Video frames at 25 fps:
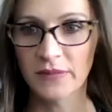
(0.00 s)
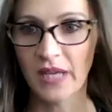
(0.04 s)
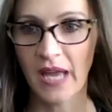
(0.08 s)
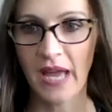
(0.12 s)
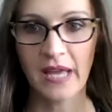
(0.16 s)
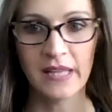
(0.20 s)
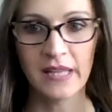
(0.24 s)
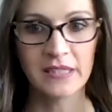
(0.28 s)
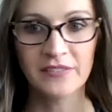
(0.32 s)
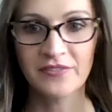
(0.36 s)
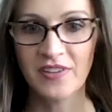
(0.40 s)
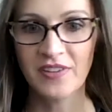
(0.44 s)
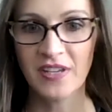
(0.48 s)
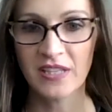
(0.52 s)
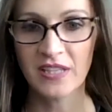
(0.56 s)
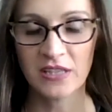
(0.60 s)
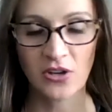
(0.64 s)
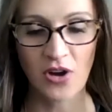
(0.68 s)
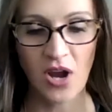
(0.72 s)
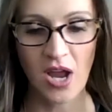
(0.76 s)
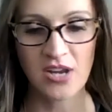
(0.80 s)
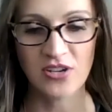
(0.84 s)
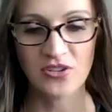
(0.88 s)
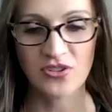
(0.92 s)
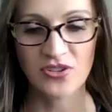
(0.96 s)
elevate
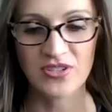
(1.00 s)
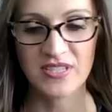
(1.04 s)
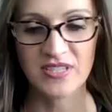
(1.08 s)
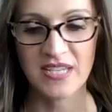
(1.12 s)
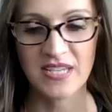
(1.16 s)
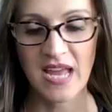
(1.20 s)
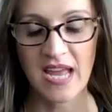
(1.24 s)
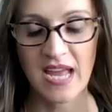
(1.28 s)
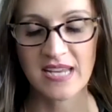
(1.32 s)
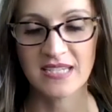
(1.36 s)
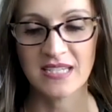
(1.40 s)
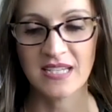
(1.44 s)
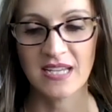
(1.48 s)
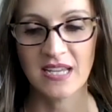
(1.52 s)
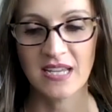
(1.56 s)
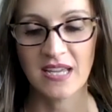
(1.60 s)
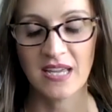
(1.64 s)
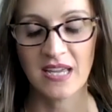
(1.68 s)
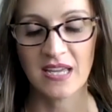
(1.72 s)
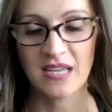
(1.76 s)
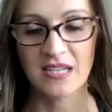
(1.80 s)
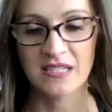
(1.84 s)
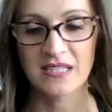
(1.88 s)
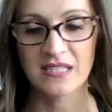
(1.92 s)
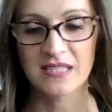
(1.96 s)
their
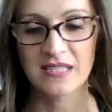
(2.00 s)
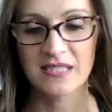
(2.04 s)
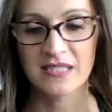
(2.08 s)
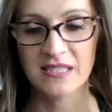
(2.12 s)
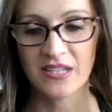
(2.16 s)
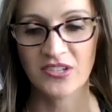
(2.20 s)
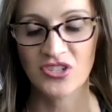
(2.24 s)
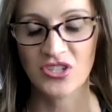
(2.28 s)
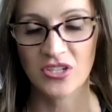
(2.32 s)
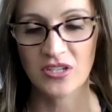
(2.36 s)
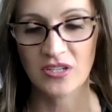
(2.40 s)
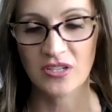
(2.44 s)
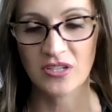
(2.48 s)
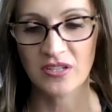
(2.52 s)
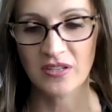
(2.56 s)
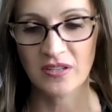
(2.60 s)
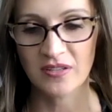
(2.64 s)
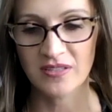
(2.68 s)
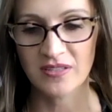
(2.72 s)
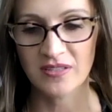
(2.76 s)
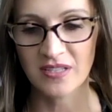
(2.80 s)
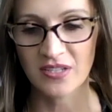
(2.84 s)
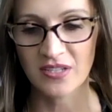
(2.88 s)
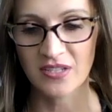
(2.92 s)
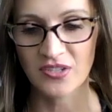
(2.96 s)
understanding in such a
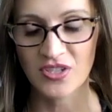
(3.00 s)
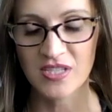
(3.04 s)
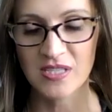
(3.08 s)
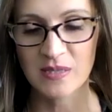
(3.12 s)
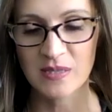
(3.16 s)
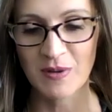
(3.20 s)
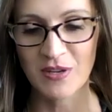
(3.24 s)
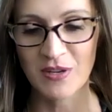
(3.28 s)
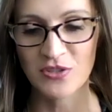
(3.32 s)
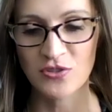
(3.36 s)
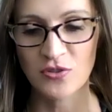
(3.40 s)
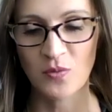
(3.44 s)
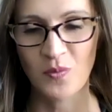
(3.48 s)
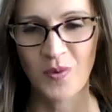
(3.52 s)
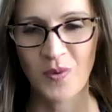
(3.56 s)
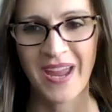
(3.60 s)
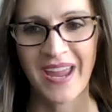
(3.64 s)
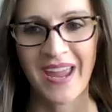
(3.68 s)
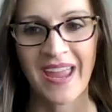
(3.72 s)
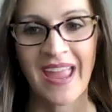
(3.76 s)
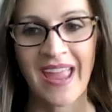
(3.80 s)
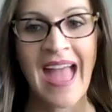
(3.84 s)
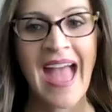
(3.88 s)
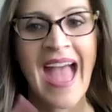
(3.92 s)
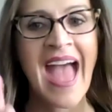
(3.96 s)
special
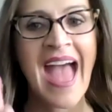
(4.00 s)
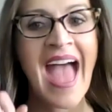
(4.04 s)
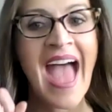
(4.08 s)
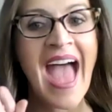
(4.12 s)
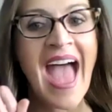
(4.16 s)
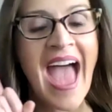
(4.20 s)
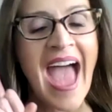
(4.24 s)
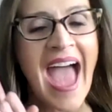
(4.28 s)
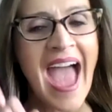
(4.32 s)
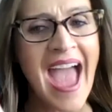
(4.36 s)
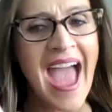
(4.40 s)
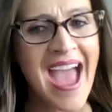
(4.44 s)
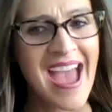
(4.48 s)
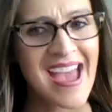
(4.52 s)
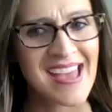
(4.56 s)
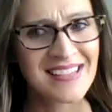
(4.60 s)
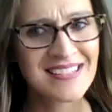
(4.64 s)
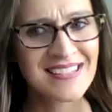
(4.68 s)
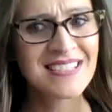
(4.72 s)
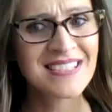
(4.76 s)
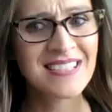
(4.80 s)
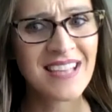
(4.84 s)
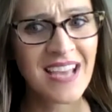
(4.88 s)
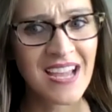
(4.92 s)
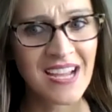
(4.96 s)
way.
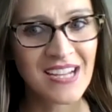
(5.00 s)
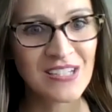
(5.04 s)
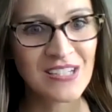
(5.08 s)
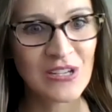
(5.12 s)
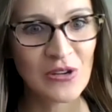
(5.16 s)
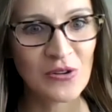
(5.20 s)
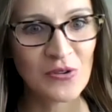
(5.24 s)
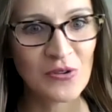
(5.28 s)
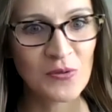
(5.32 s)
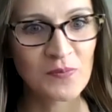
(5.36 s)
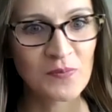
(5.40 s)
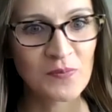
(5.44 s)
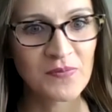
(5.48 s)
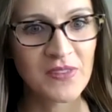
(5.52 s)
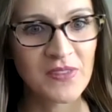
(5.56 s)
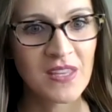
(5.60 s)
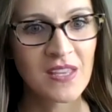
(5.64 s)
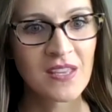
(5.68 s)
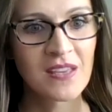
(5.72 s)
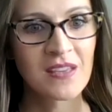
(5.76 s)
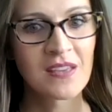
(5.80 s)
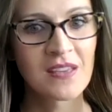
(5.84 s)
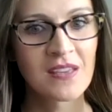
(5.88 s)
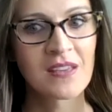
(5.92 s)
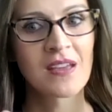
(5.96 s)
And side note,
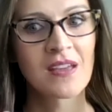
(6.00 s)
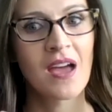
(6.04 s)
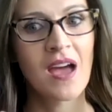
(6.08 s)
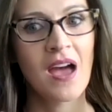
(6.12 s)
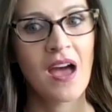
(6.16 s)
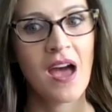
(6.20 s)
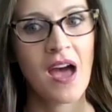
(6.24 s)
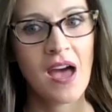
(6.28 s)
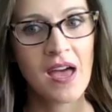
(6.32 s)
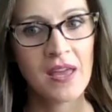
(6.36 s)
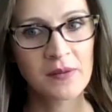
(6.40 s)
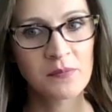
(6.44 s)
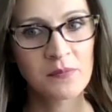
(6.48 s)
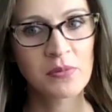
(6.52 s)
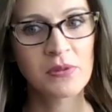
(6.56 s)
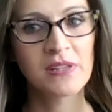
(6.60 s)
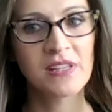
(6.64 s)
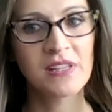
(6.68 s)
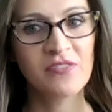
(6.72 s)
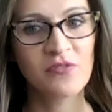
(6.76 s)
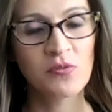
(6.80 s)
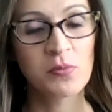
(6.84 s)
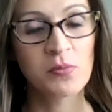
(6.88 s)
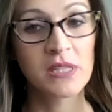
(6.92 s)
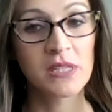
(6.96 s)

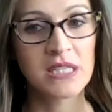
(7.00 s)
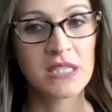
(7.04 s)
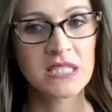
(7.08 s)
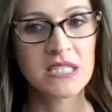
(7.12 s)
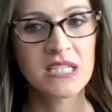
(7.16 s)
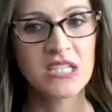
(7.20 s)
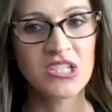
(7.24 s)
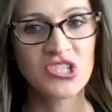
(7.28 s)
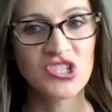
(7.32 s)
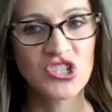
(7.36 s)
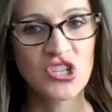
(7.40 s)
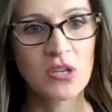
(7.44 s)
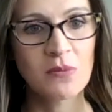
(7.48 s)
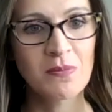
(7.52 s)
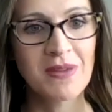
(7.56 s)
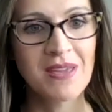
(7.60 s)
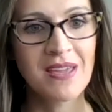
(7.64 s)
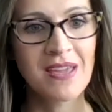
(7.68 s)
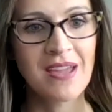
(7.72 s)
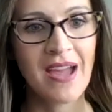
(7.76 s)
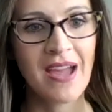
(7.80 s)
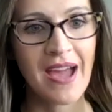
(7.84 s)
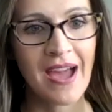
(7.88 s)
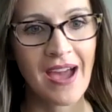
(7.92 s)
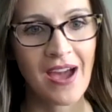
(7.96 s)
unbelievable at teaching
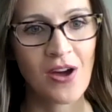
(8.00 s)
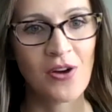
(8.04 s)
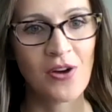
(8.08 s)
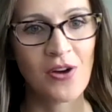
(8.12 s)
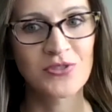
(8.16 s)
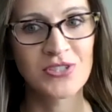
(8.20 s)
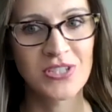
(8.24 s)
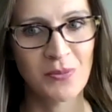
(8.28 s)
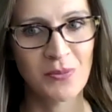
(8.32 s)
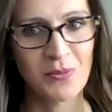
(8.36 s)
me how to